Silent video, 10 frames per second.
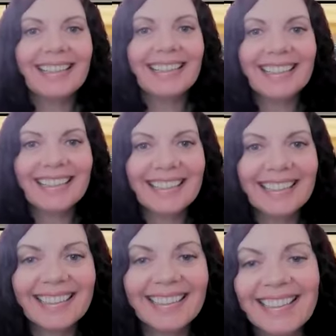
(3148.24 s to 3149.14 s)

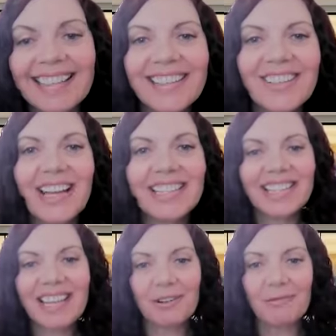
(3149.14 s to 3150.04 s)
so
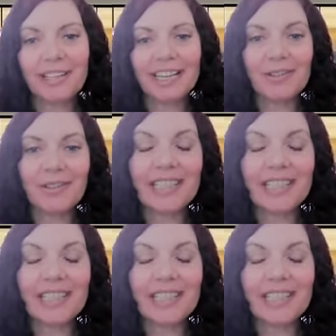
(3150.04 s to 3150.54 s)
that's another one I